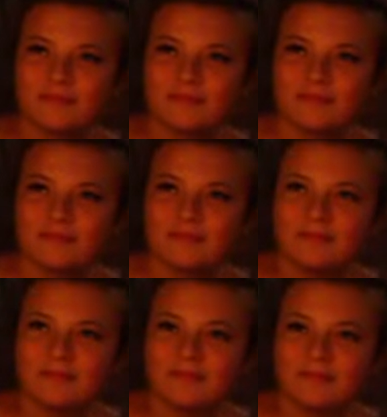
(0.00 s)

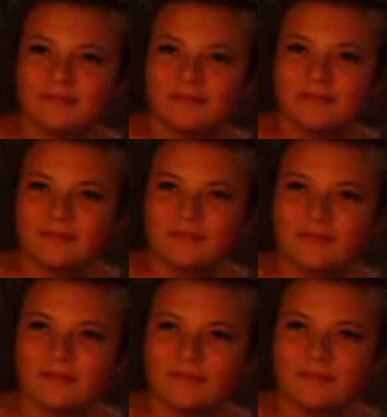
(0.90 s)

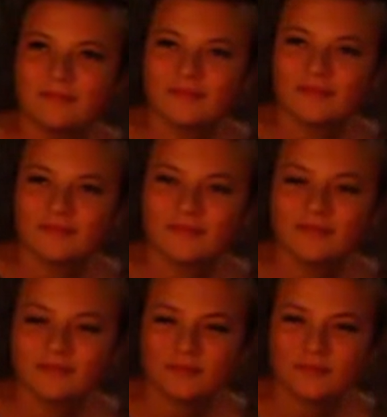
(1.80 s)

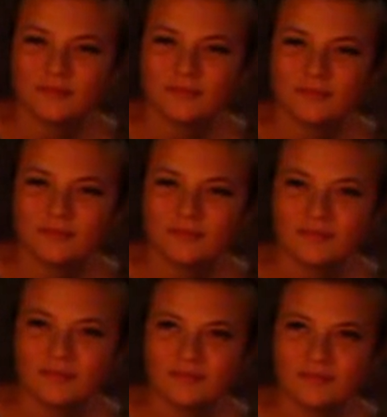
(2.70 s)

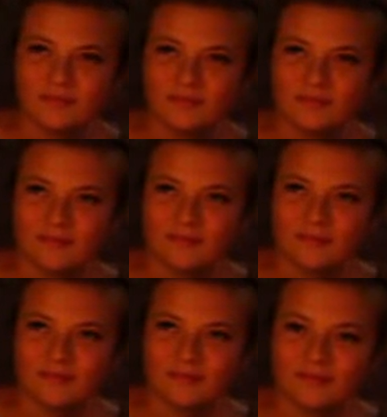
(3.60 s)

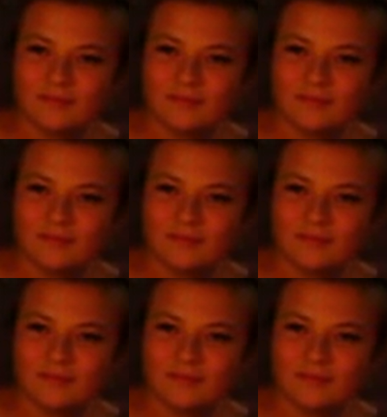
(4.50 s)
This person isn't speaking.